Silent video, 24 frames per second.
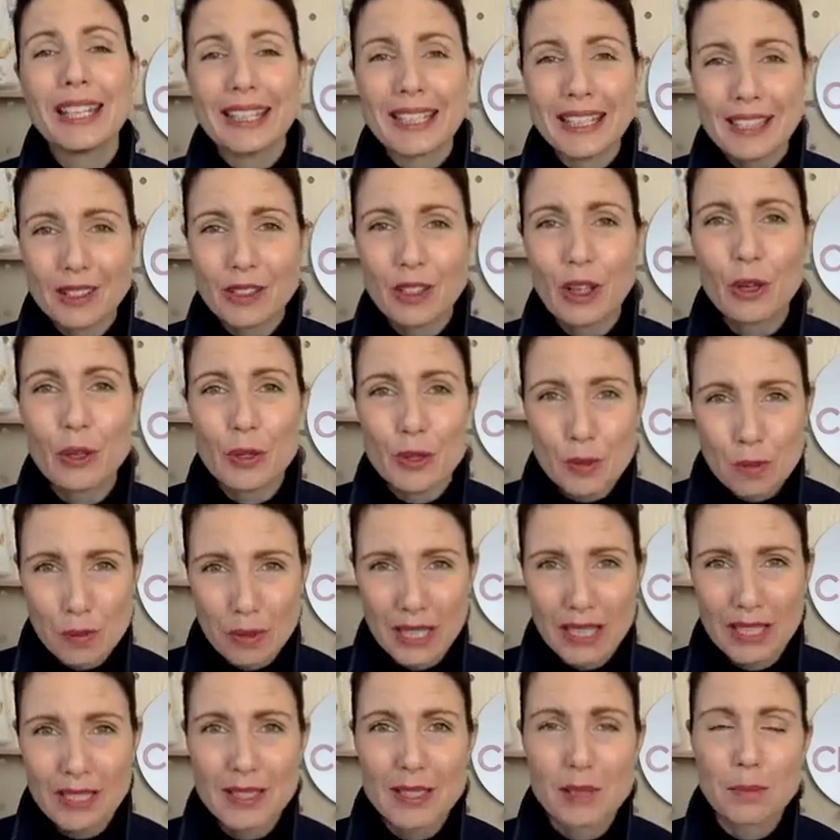in those
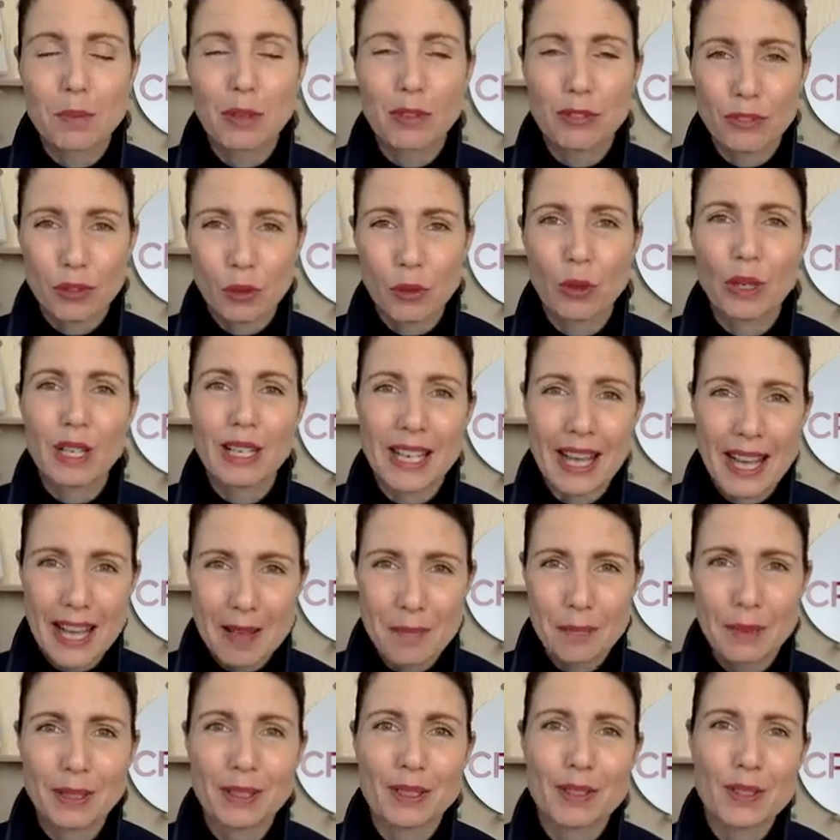minutes before an
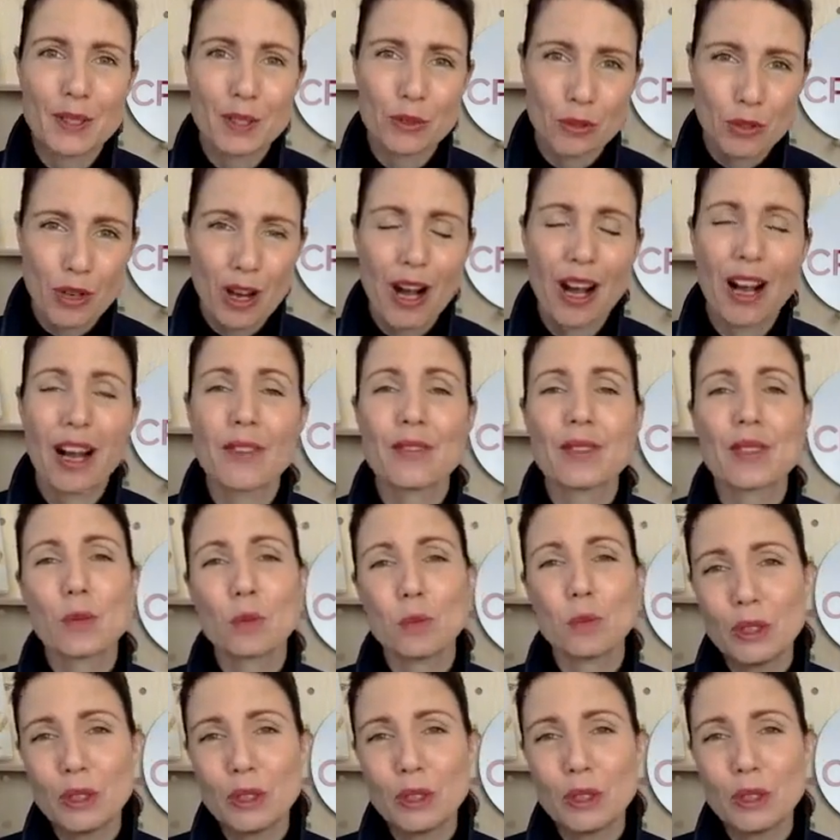ambulance arrives